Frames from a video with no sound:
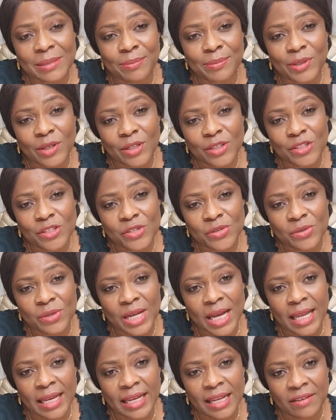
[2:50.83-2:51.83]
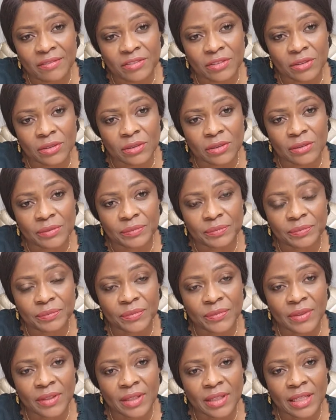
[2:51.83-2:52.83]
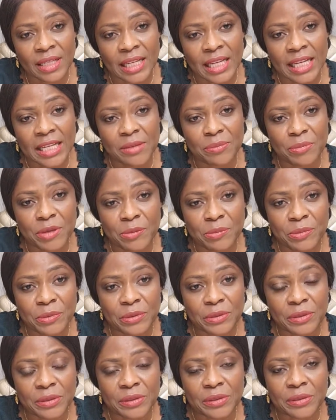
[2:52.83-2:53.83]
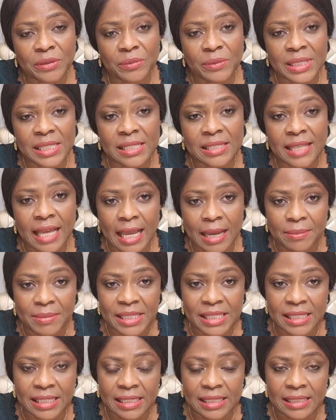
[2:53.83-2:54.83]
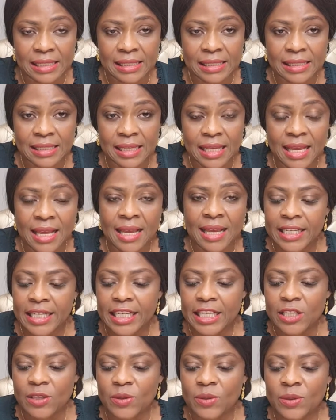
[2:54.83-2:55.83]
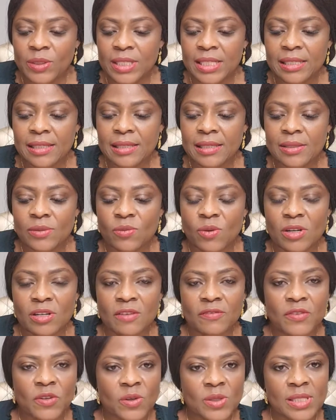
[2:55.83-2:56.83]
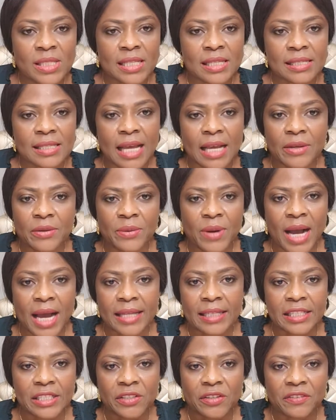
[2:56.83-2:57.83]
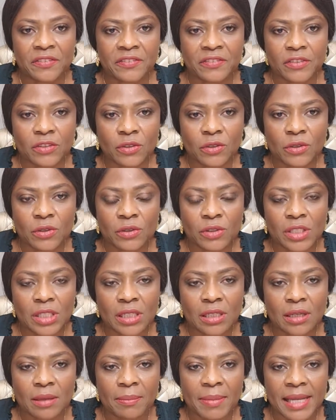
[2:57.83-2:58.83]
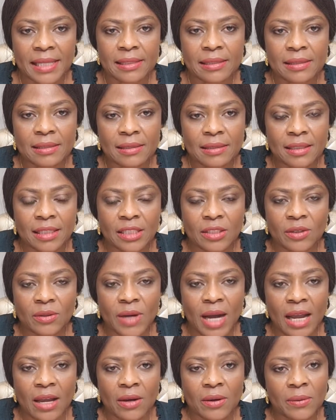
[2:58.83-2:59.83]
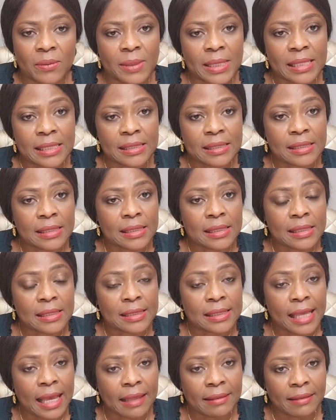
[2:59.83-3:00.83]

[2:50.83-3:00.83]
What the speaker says: blood sugar level in people with diabetes. You know, this is one of those things that you add in your food, but I always say